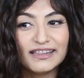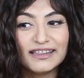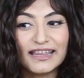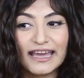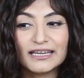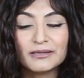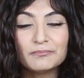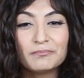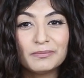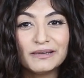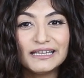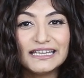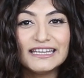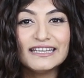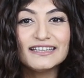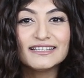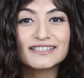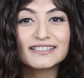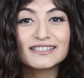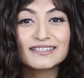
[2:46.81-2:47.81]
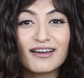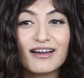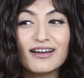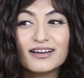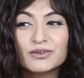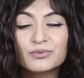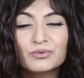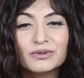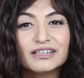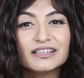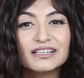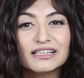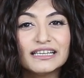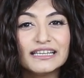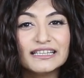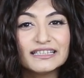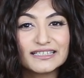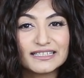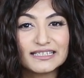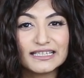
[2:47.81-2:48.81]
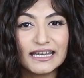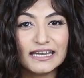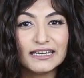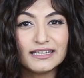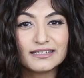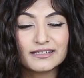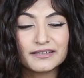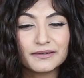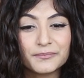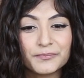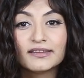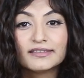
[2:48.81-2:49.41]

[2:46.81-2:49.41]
that please start with a clean slate.